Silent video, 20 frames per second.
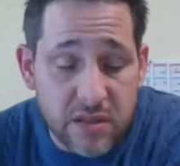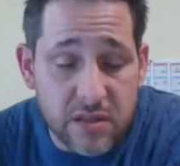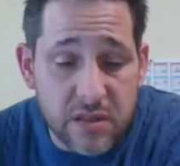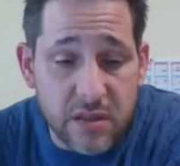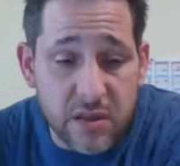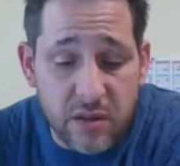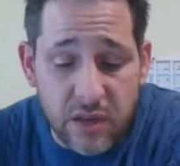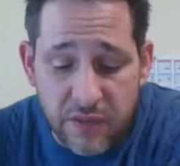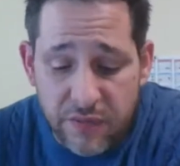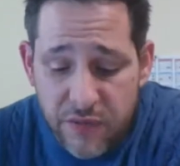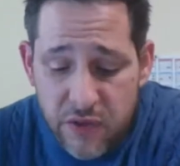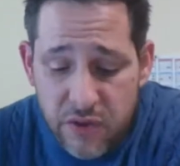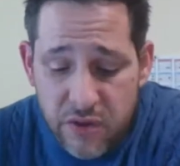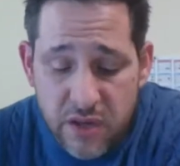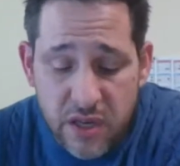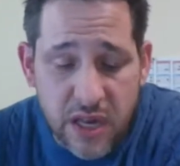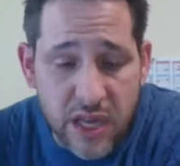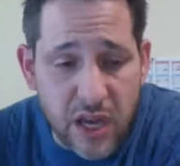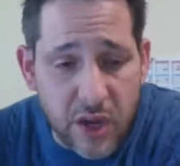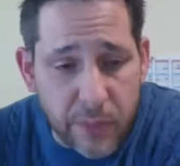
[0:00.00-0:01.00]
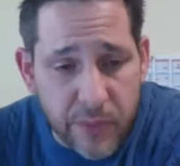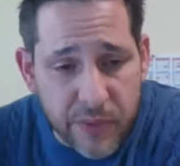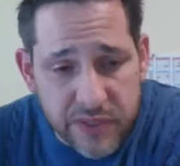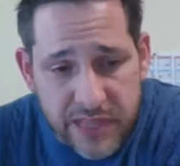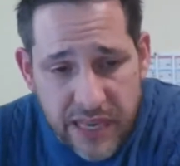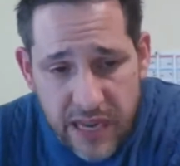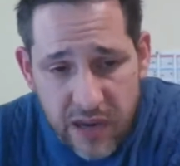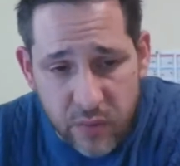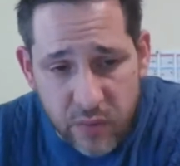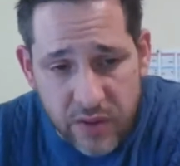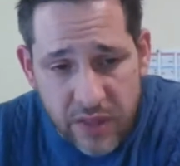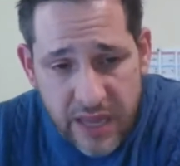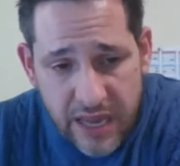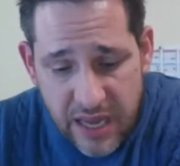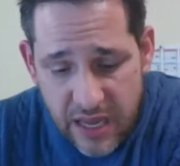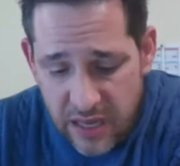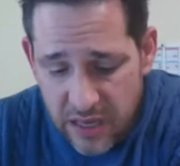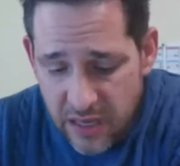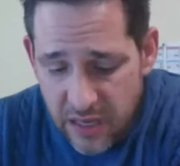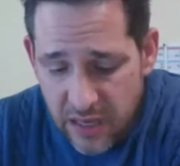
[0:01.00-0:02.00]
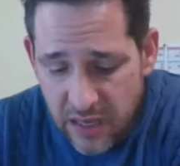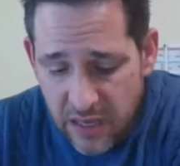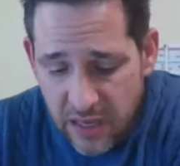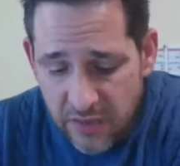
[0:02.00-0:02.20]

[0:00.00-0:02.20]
So if you could help us out with that,